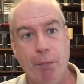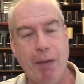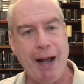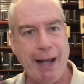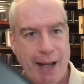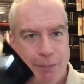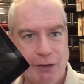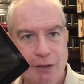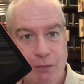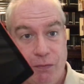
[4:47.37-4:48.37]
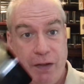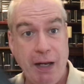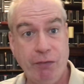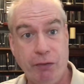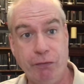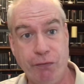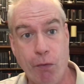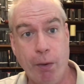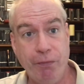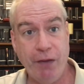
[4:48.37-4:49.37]
my absolute favorite
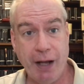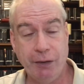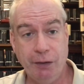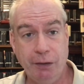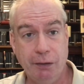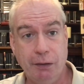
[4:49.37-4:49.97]
form factor